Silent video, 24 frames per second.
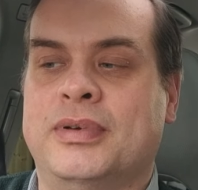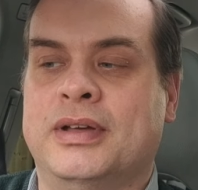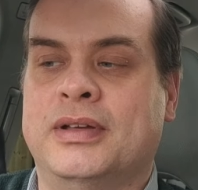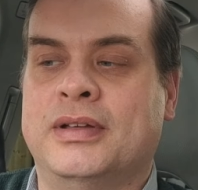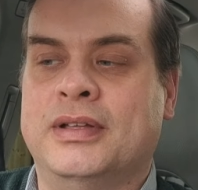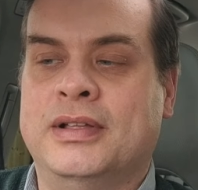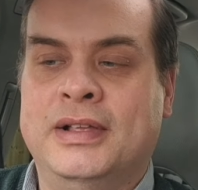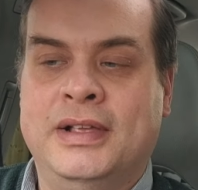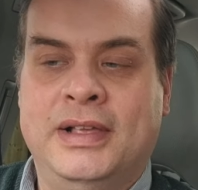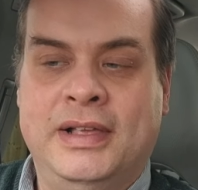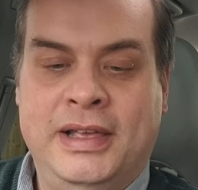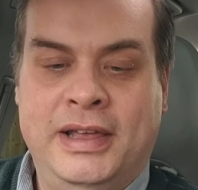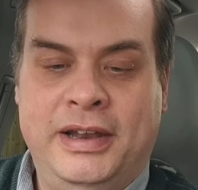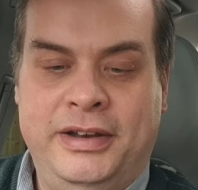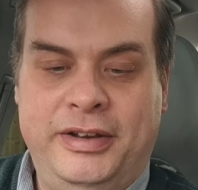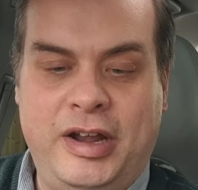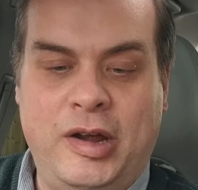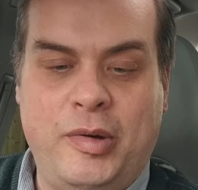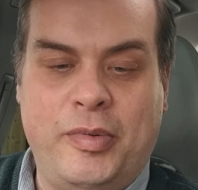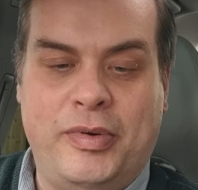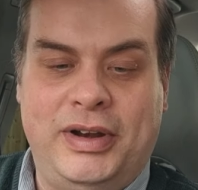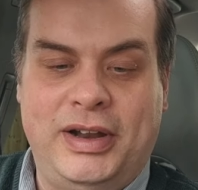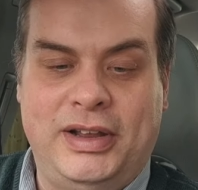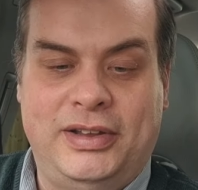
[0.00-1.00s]
But
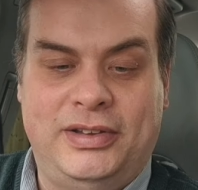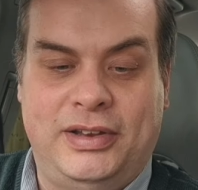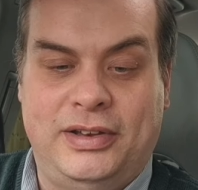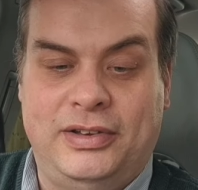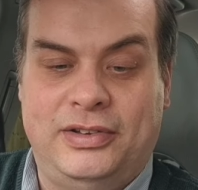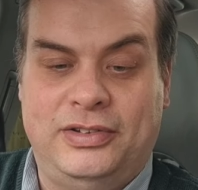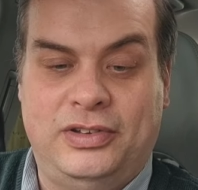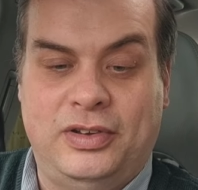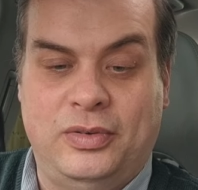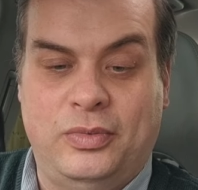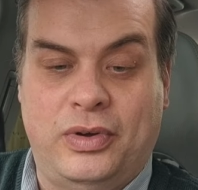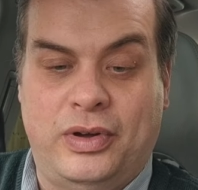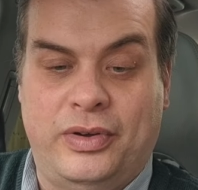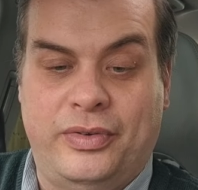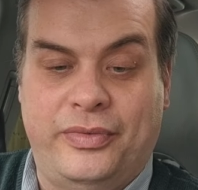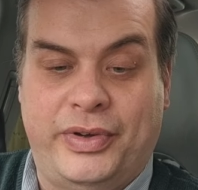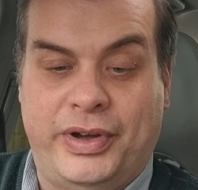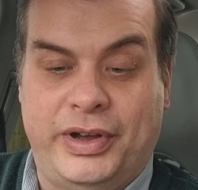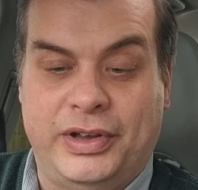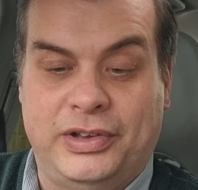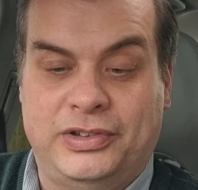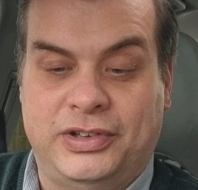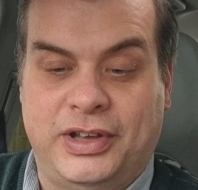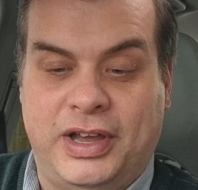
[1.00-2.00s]
no one listens to what
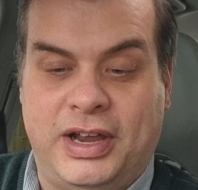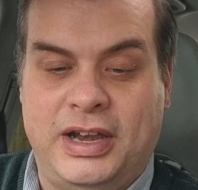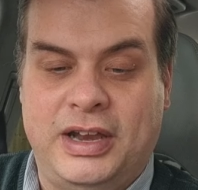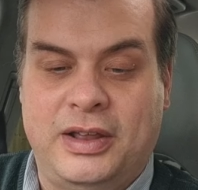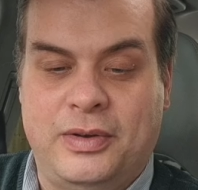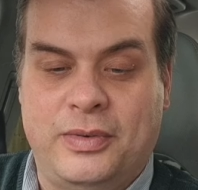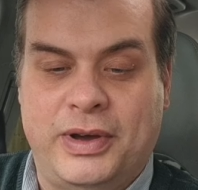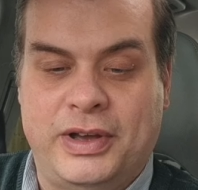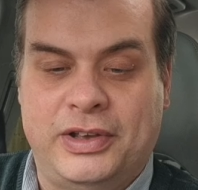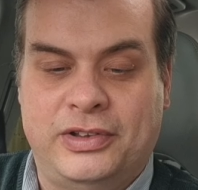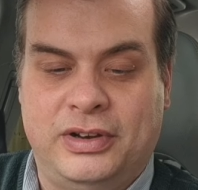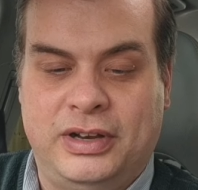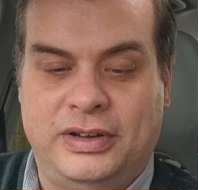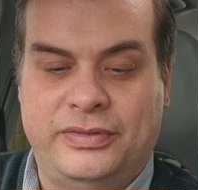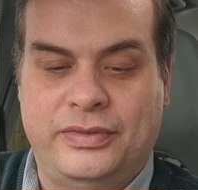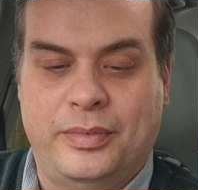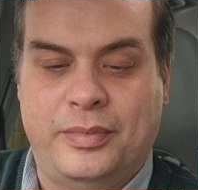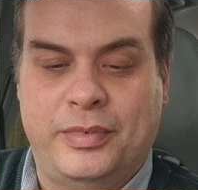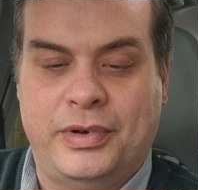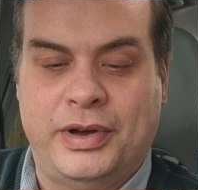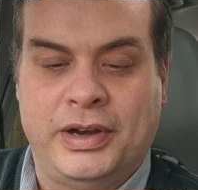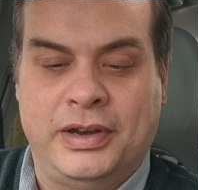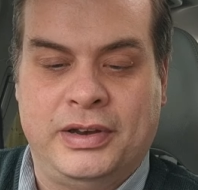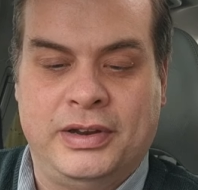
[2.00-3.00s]
I say anyway, so
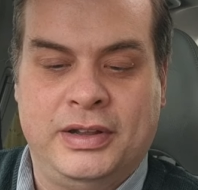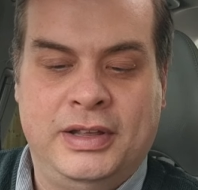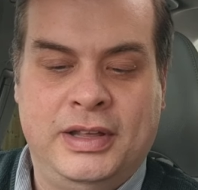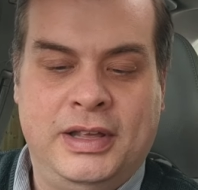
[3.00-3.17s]
never mind.